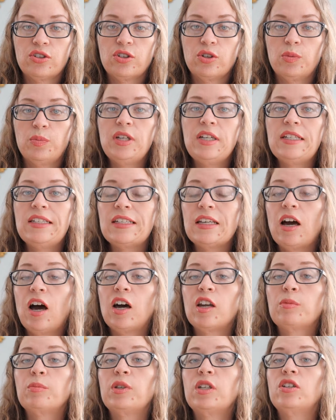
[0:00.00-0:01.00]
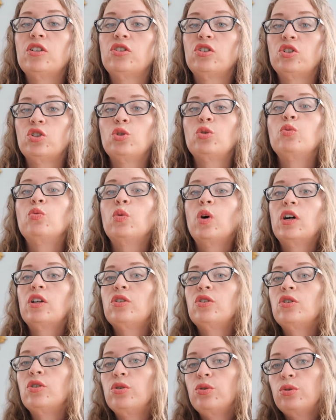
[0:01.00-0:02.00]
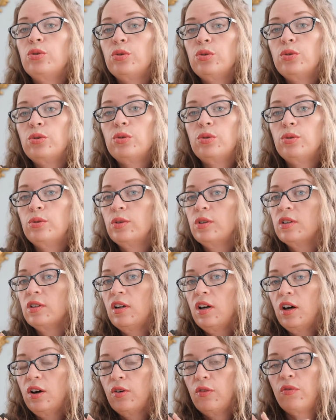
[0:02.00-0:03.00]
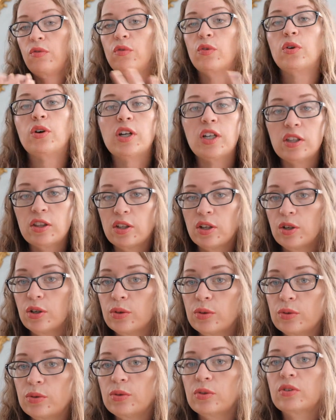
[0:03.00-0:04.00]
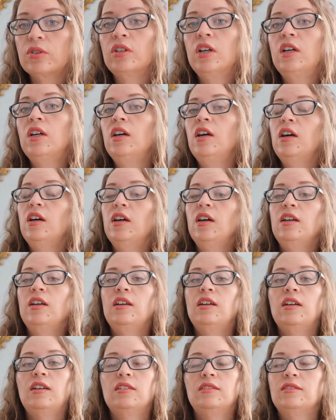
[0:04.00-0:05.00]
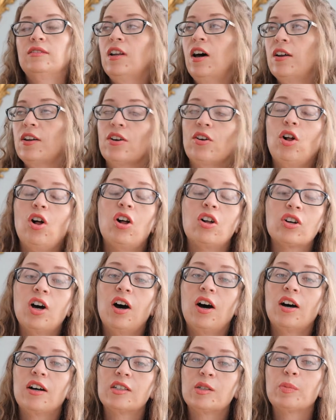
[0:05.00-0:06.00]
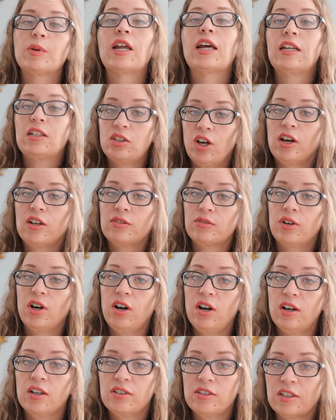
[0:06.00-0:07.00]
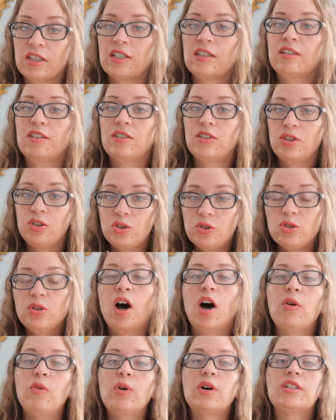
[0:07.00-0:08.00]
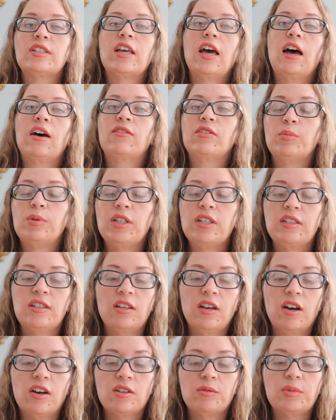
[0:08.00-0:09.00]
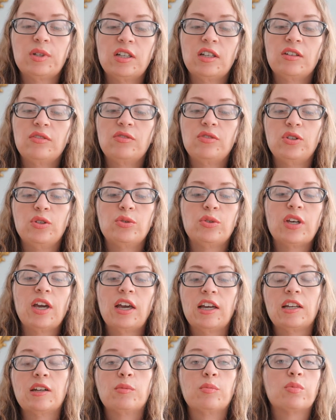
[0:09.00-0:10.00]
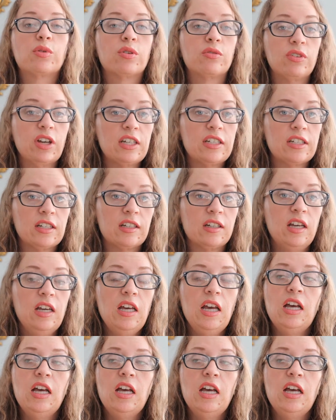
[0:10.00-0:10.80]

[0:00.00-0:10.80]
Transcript: So episiotomies, you want to avoid those, not at all costs, but at a lot of costs. Like, you do not want to have an episiotomy if you can prevent it.